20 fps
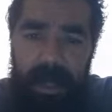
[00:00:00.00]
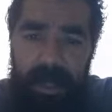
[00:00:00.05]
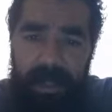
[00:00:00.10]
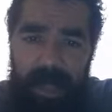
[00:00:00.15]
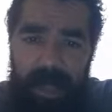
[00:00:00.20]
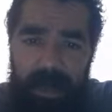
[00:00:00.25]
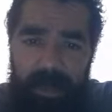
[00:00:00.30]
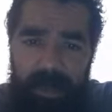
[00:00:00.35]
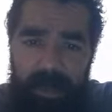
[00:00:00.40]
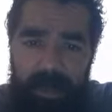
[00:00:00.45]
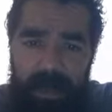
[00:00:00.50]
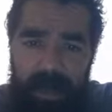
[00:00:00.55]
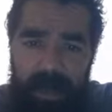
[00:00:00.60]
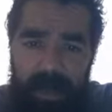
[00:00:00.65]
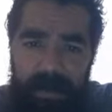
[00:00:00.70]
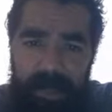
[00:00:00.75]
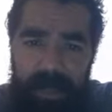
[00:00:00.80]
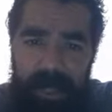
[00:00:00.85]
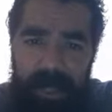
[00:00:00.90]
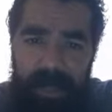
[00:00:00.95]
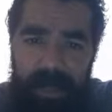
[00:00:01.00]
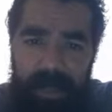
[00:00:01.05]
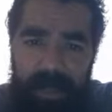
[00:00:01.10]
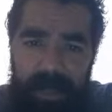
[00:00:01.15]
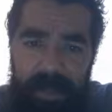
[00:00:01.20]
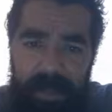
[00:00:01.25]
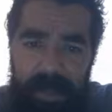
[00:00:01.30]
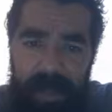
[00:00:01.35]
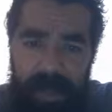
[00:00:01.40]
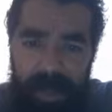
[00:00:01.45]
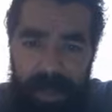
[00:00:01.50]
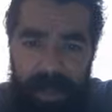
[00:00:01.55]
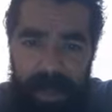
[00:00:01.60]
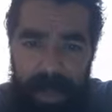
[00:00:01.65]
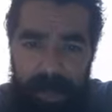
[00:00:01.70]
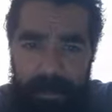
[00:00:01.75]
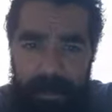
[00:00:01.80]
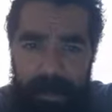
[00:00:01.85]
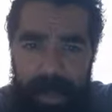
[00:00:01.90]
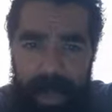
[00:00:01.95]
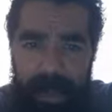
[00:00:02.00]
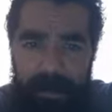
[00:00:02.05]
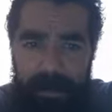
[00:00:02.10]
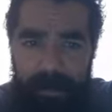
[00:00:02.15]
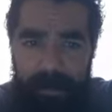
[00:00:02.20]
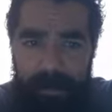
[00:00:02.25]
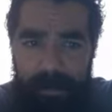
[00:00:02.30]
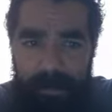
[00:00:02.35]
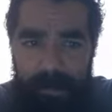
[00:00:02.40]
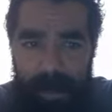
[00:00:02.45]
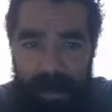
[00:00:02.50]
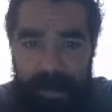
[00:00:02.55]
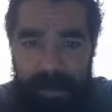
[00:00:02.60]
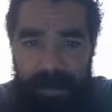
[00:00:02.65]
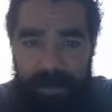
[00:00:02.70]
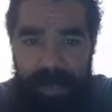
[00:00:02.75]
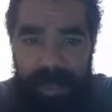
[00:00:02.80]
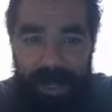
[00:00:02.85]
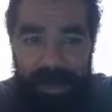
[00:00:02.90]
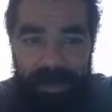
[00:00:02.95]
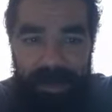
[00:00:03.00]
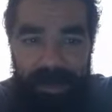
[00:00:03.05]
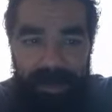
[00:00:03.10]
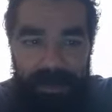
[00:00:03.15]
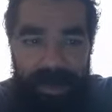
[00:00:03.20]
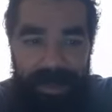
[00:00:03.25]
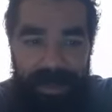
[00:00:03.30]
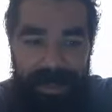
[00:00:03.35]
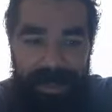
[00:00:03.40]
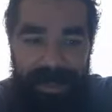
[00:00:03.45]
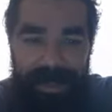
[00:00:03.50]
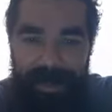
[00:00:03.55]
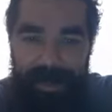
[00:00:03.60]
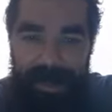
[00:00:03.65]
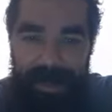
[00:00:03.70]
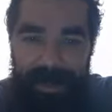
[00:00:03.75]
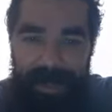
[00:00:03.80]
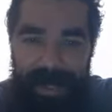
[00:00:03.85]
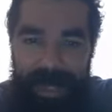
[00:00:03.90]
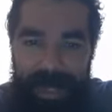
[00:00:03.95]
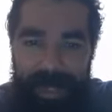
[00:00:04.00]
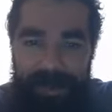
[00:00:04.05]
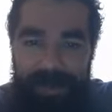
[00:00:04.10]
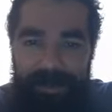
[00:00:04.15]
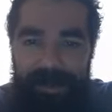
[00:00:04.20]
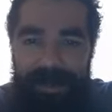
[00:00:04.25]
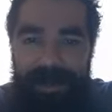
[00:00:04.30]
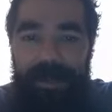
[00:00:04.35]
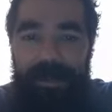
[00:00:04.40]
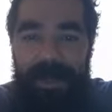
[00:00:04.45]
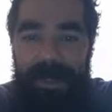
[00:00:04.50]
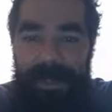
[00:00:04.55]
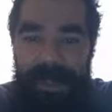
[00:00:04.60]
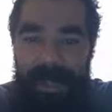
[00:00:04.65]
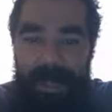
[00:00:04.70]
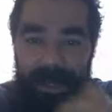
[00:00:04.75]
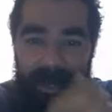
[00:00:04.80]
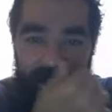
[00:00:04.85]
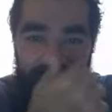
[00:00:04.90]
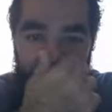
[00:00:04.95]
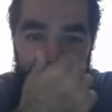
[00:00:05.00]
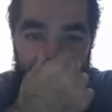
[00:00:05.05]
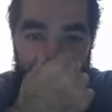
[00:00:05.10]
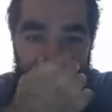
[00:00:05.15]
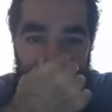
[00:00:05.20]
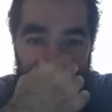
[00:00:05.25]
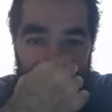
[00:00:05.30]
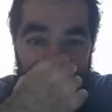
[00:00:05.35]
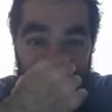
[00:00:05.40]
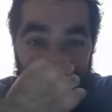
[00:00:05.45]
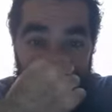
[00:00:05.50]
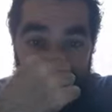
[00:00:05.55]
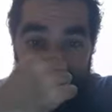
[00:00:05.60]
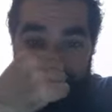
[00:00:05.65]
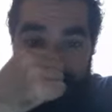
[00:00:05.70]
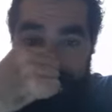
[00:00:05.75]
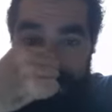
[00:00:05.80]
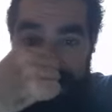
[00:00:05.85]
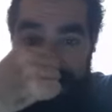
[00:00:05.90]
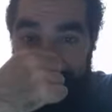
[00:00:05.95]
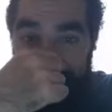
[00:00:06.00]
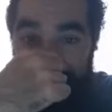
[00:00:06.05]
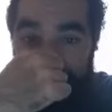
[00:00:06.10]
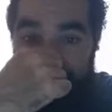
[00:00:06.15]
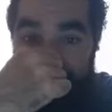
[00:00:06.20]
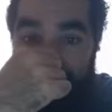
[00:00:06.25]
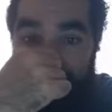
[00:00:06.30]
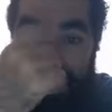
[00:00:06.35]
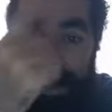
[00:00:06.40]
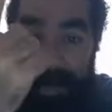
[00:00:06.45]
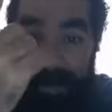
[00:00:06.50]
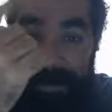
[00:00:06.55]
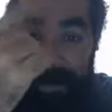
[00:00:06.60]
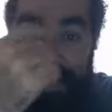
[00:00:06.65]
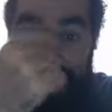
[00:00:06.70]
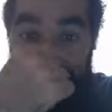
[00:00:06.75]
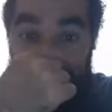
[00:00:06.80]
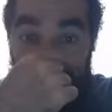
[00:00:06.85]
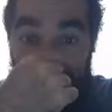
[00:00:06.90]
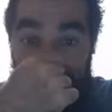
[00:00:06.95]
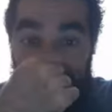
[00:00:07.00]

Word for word: and that was a fucking place in that bad part of town in Redlands where we had someone selling fucking meth out of the top apartment